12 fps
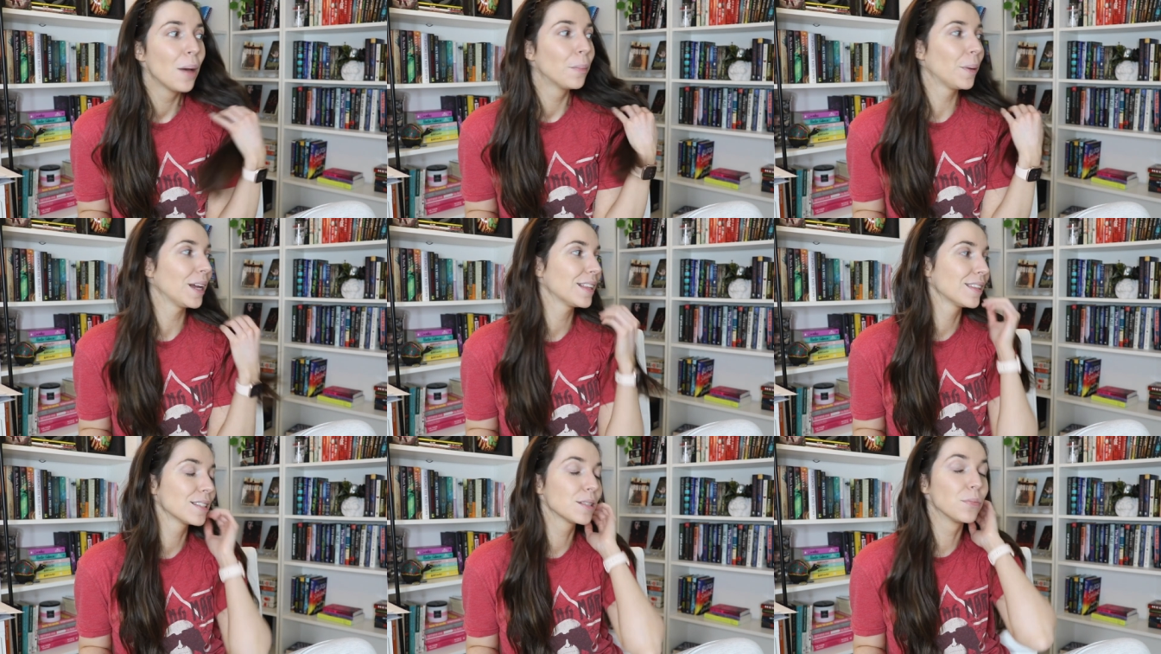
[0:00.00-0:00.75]

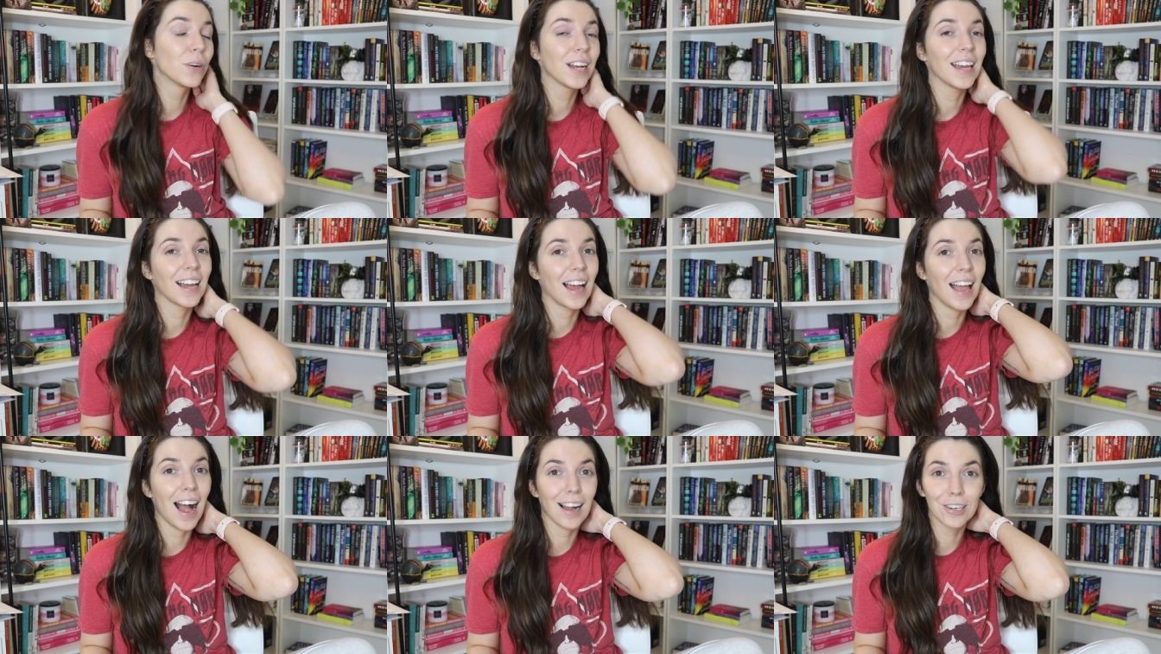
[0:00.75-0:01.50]
But this morning
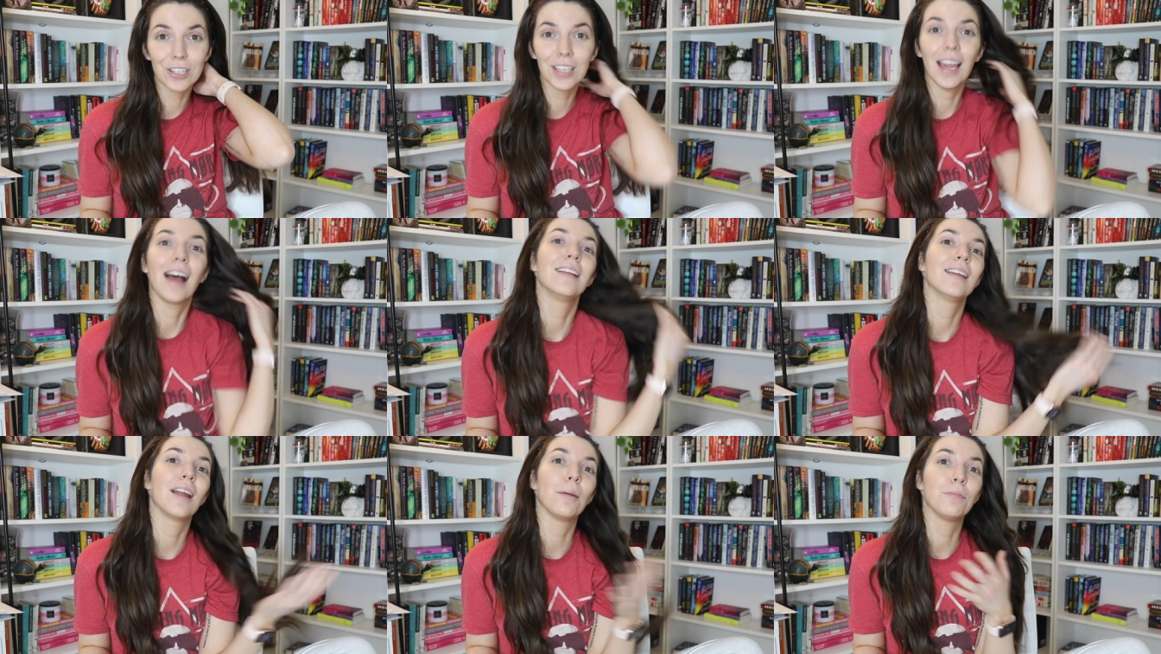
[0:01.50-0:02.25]
I actually
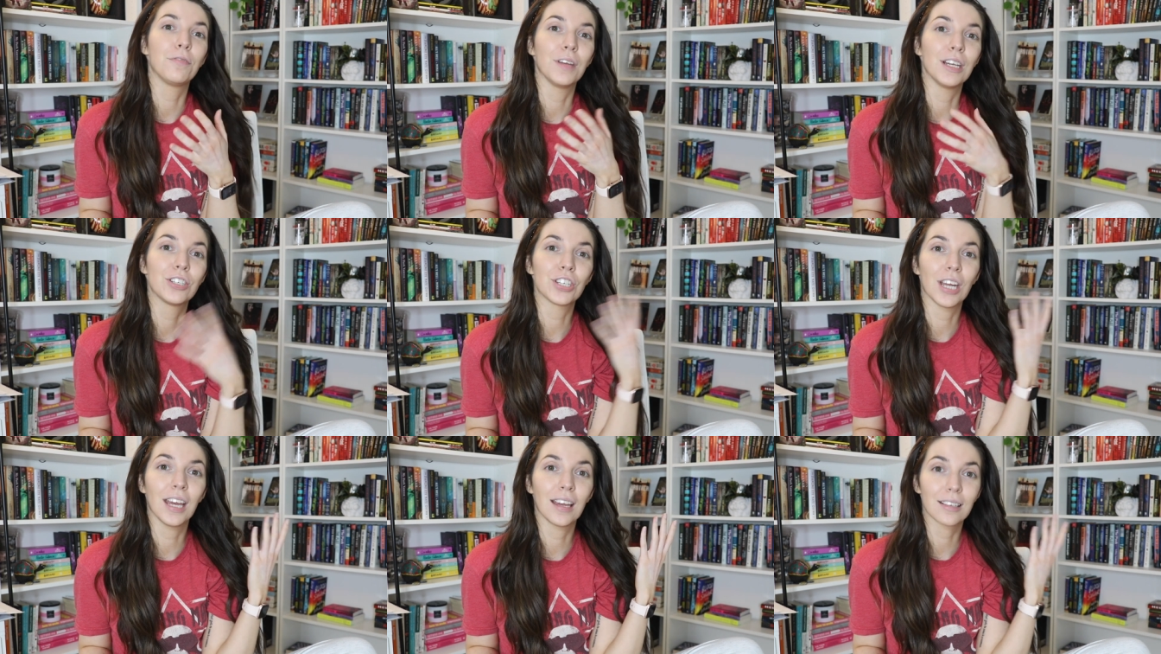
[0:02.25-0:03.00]
ended up
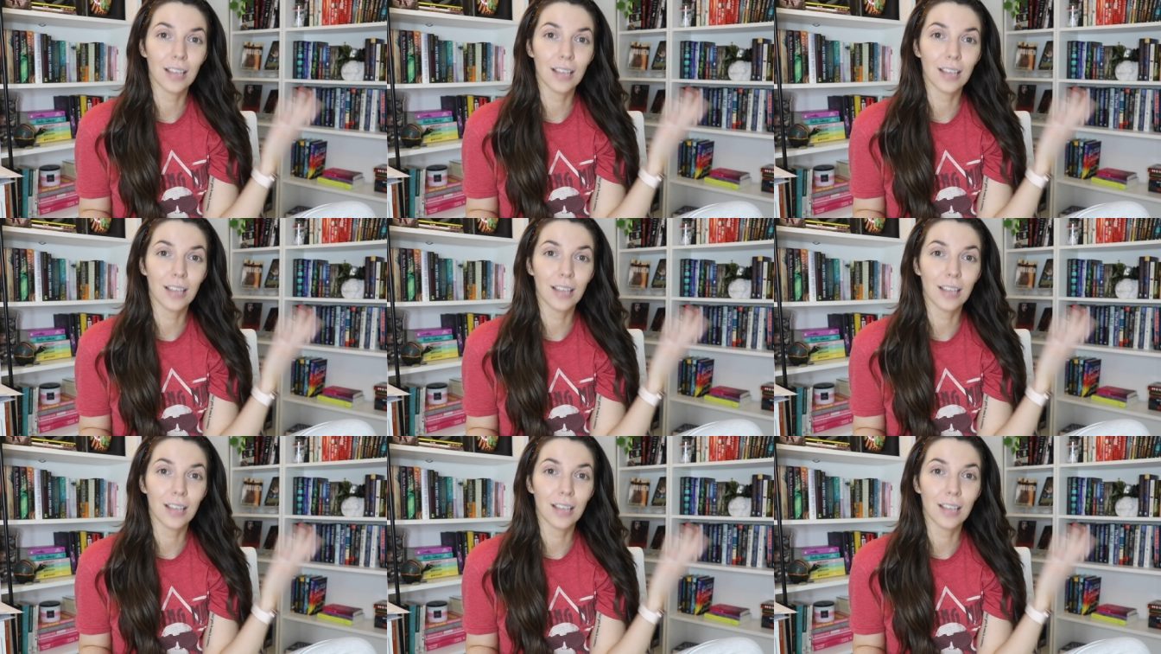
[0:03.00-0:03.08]
finishing